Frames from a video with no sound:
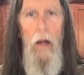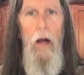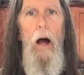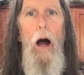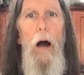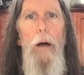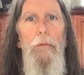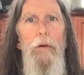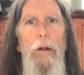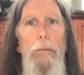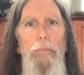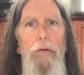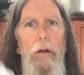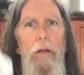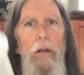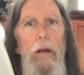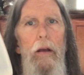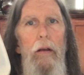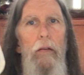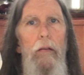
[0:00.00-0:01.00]
I'm going to put
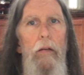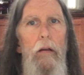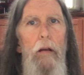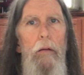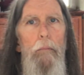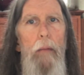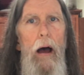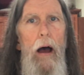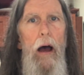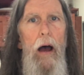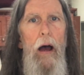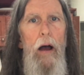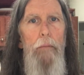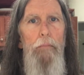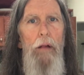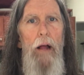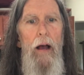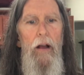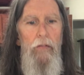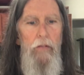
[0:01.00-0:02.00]
this in my
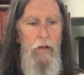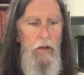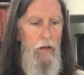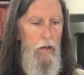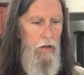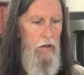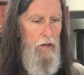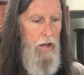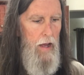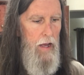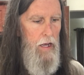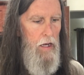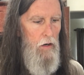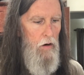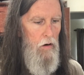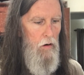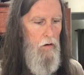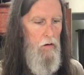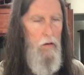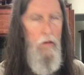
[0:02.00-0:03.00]
plastic
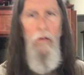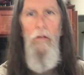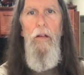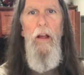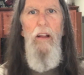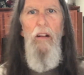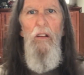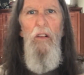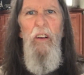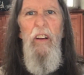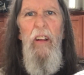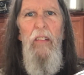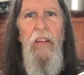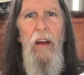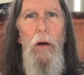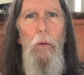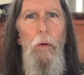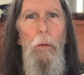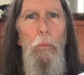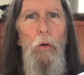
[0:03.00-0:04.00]
container. Take a look at
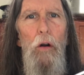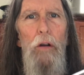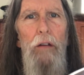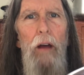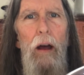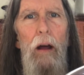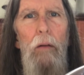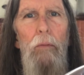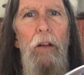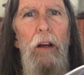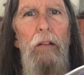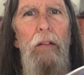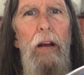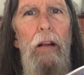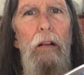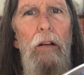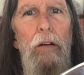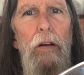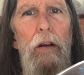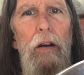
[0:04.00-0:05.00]
that one more time. Doesn't
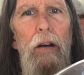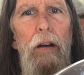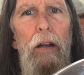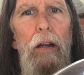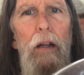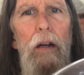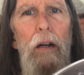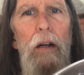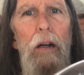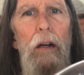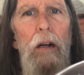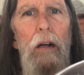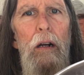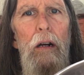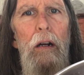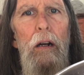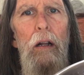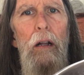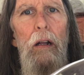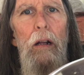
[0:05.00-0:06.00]
that look good?
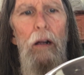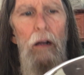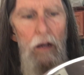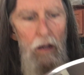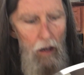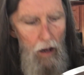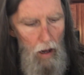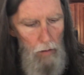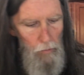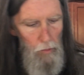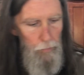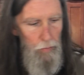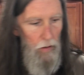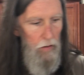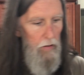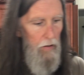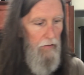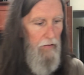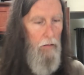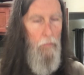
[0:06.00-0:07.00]
I'm going to put
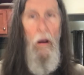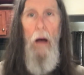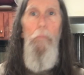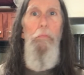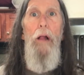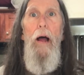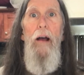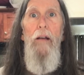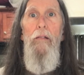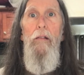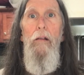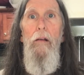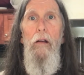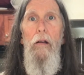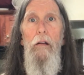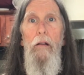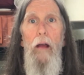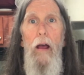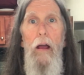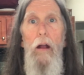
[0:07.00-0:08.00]
this in my plastic
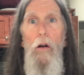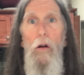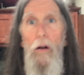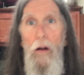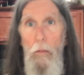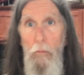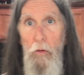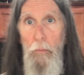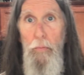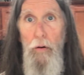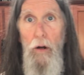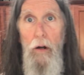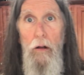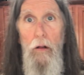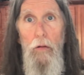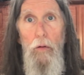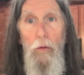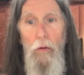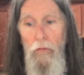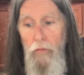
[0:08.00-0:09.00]
container and I'm going to put it
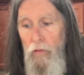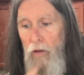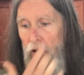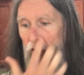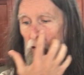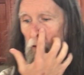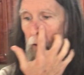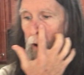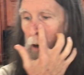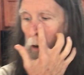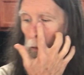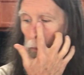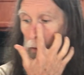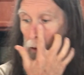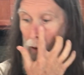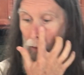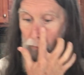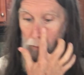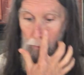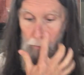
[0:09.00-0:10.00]
in the refrigerator
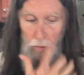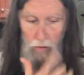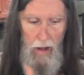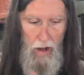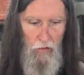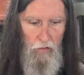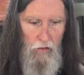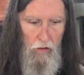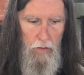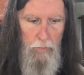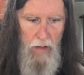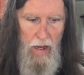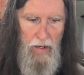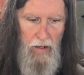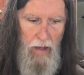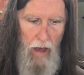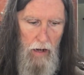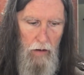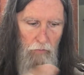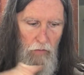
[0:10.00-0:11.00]
because I'm going to actually make
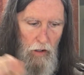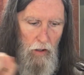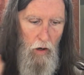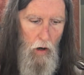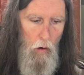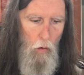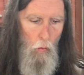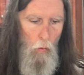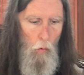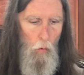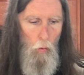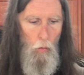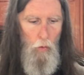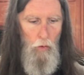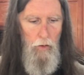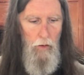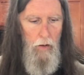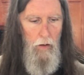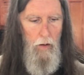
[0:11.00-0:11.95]
kind of a cold